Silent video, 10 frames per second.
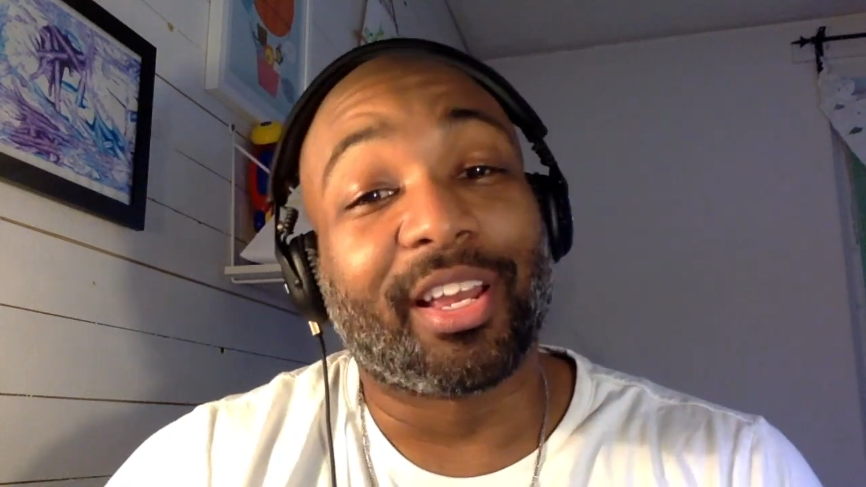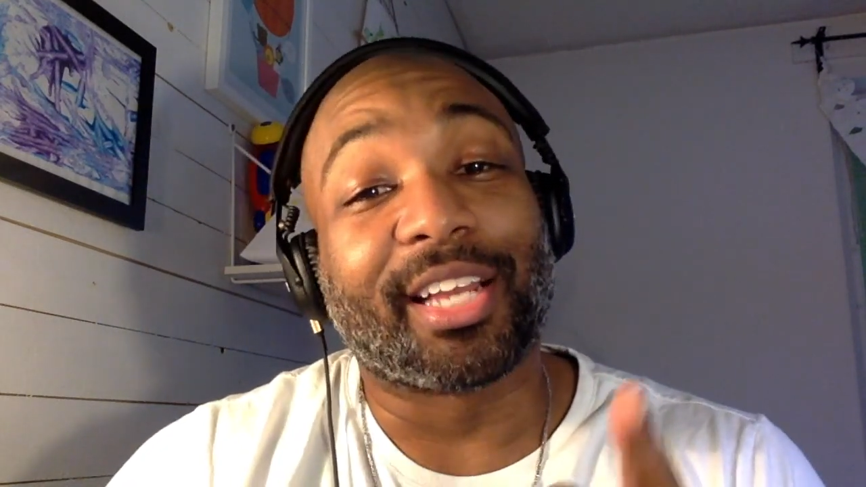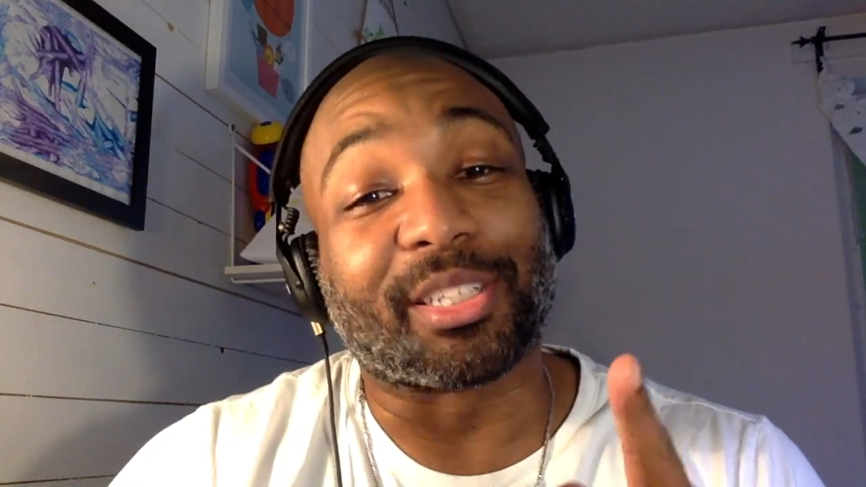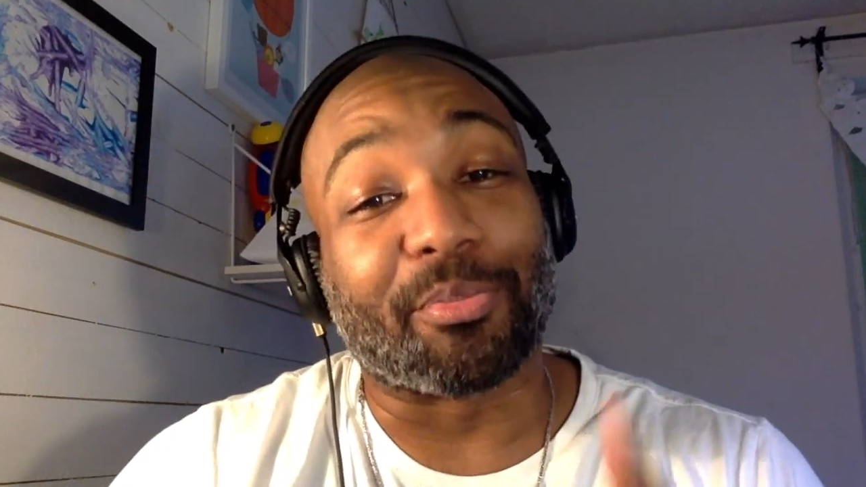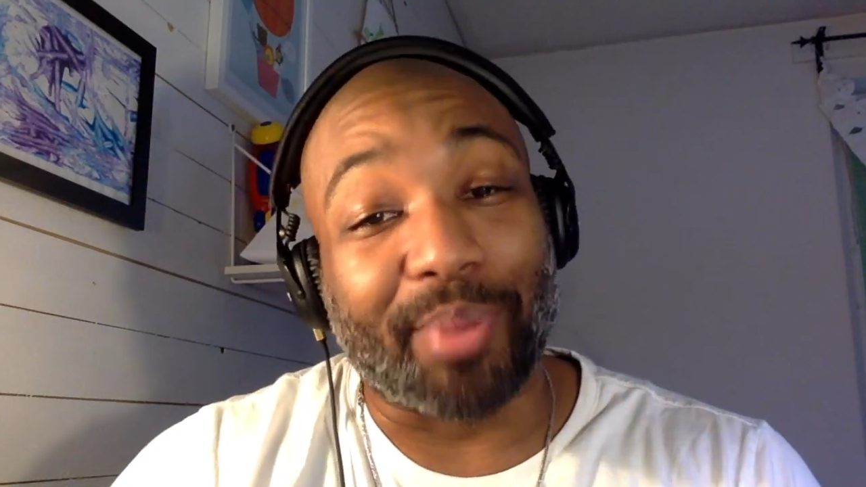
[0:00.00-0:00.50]

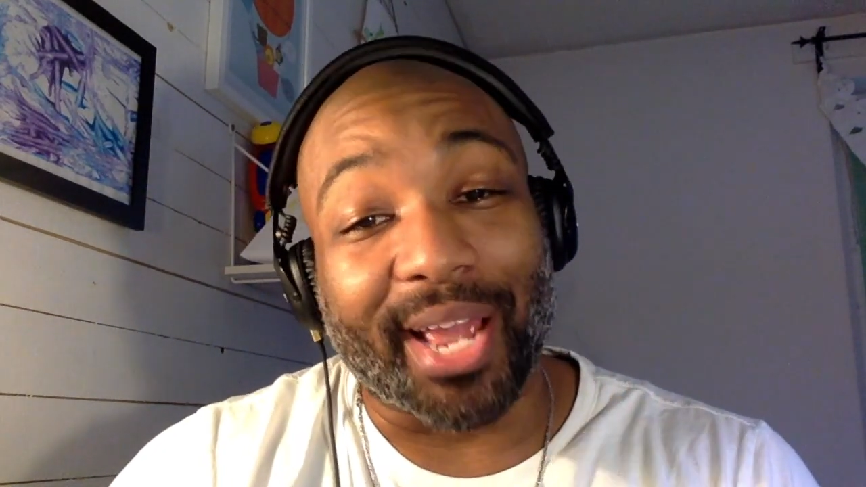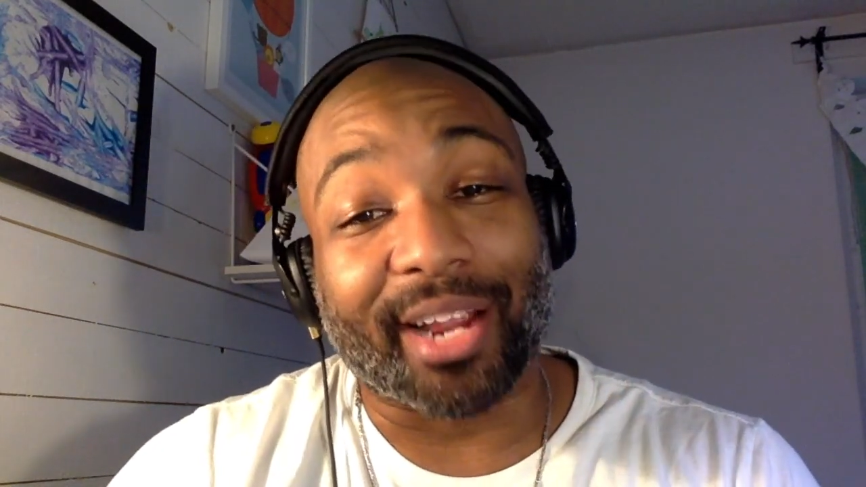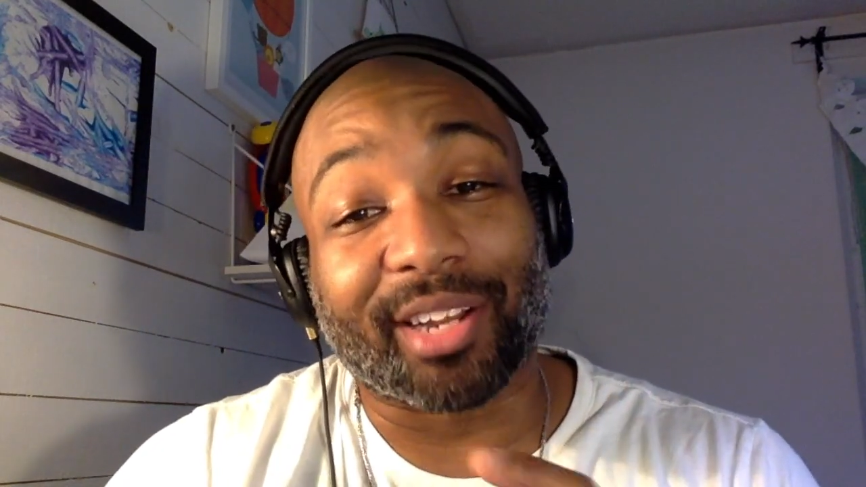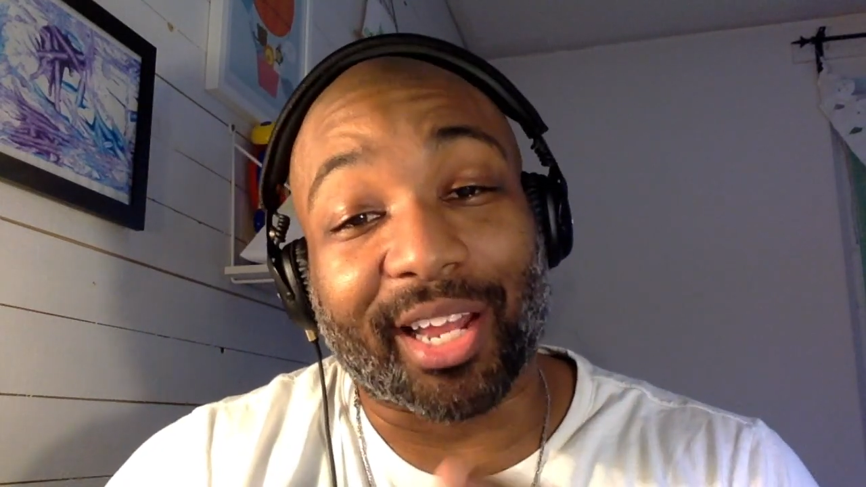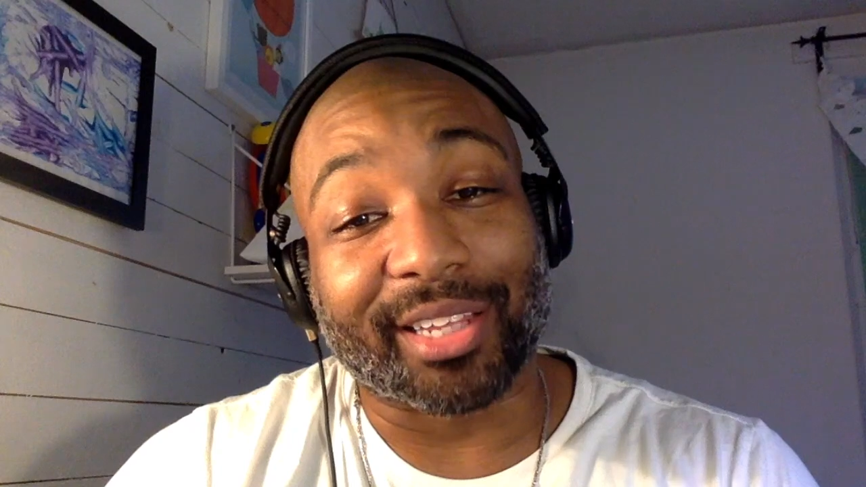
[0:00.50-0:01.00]
is a
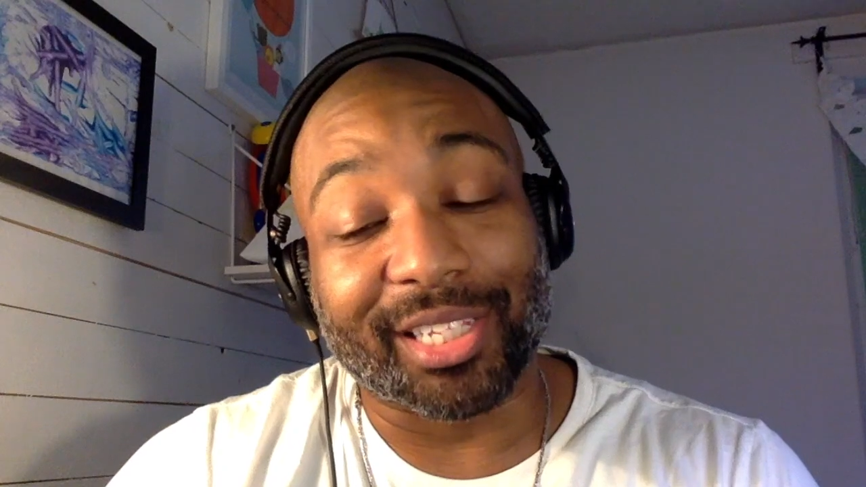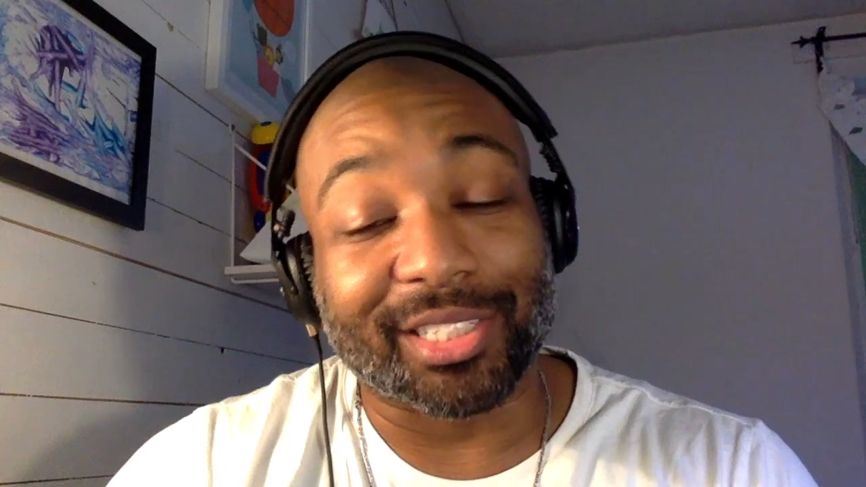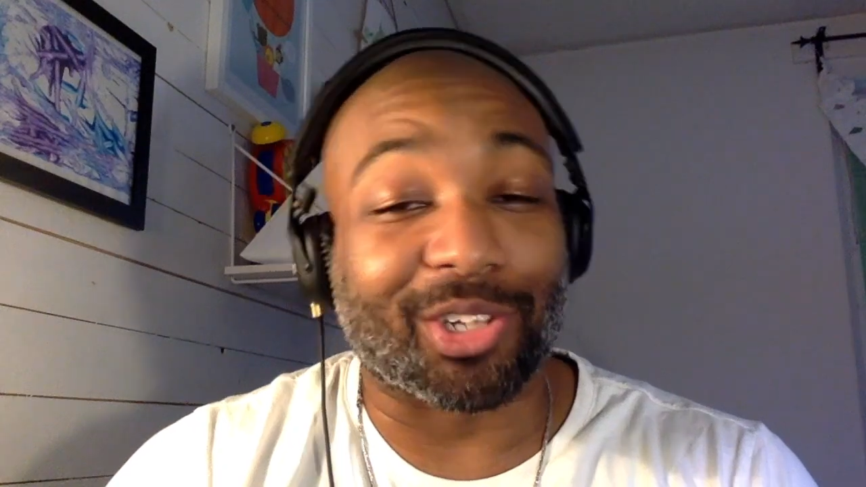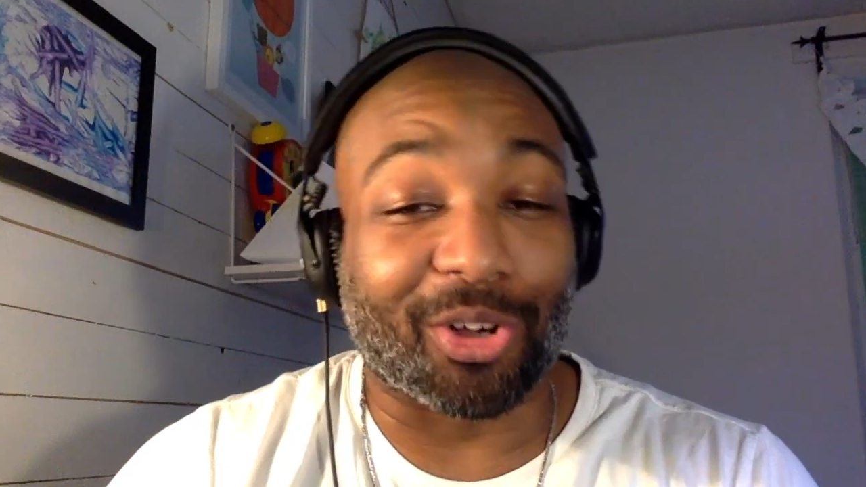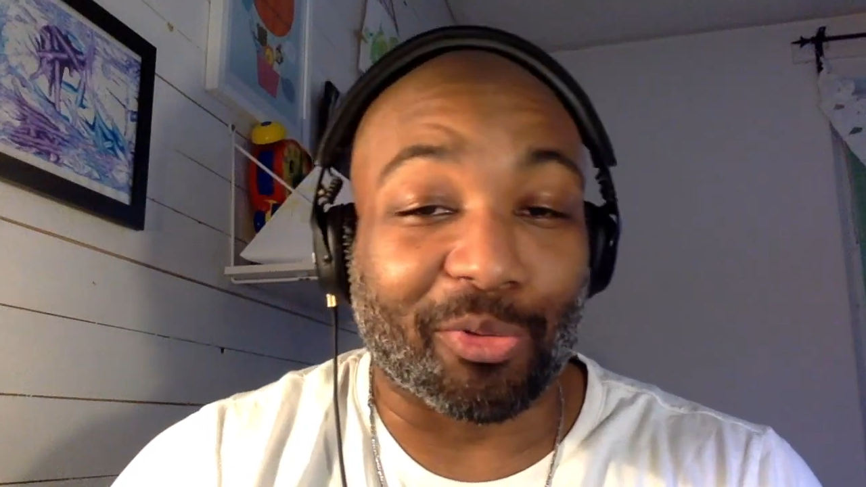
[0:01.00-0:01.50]
banger like this
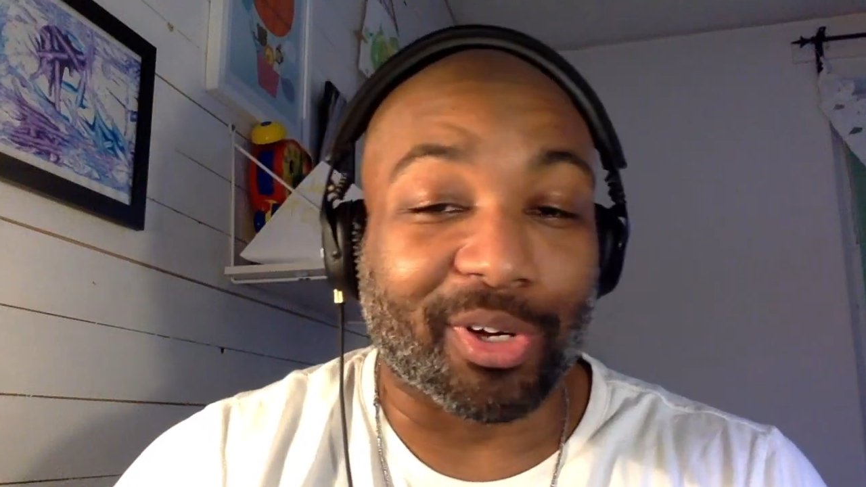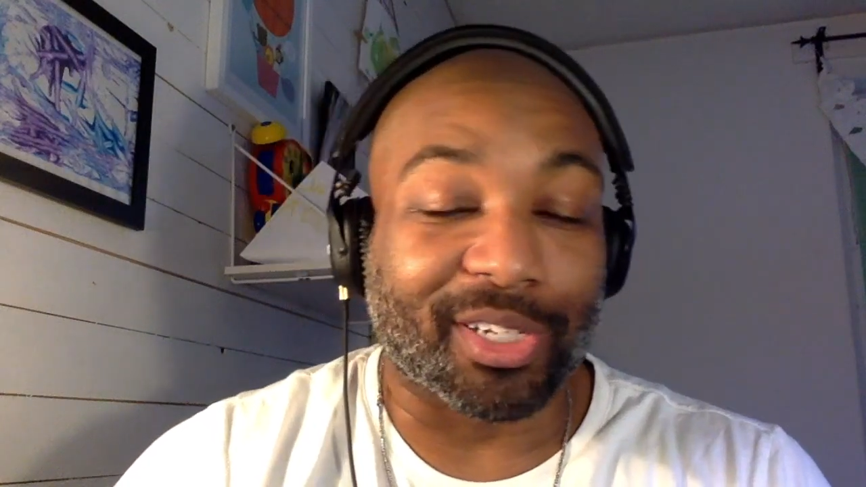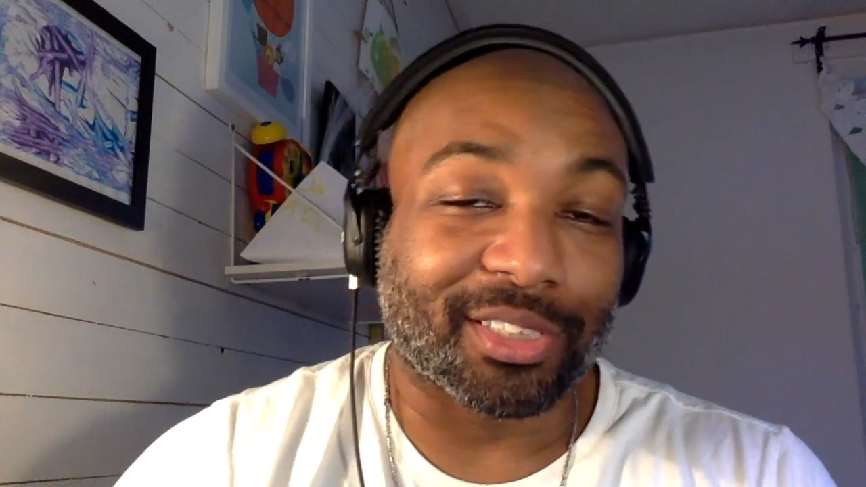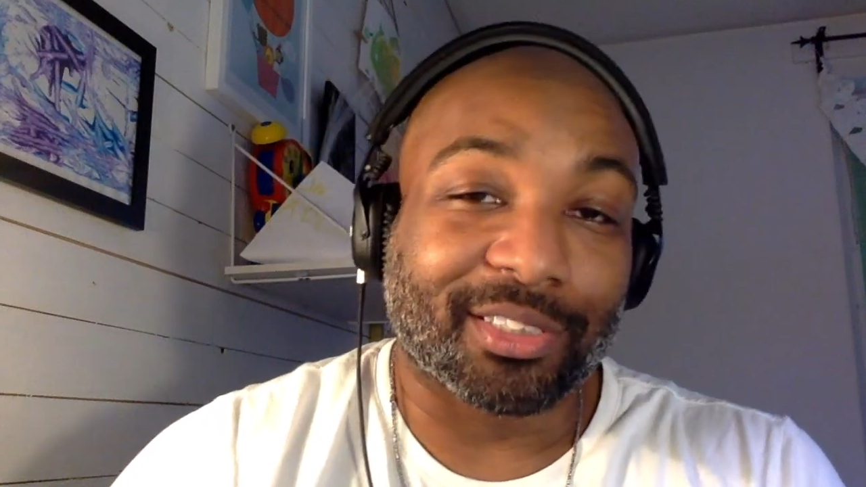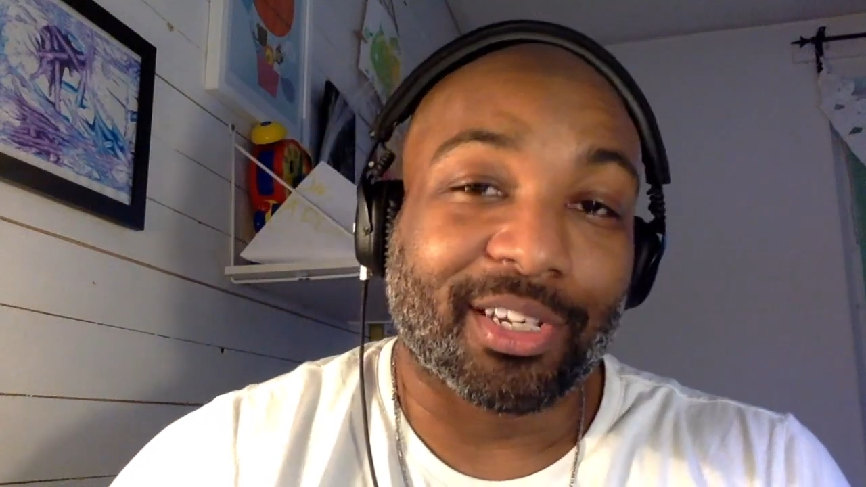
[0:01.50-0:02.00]
song
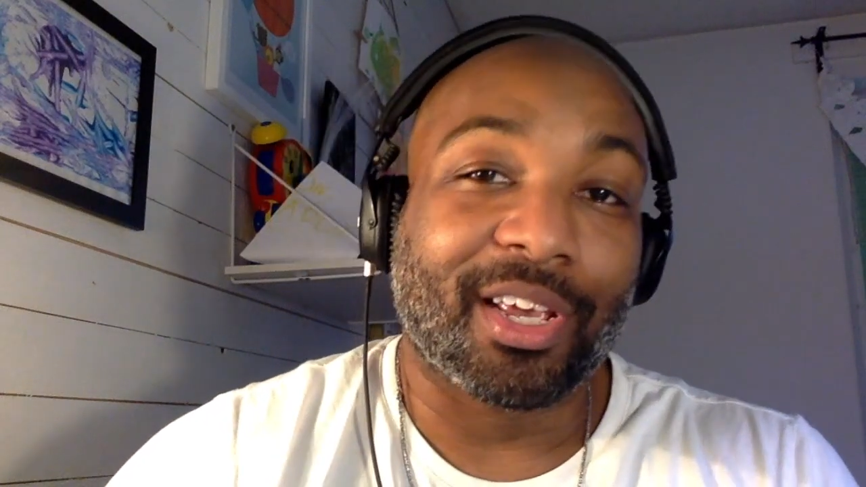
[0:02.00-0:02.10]
was.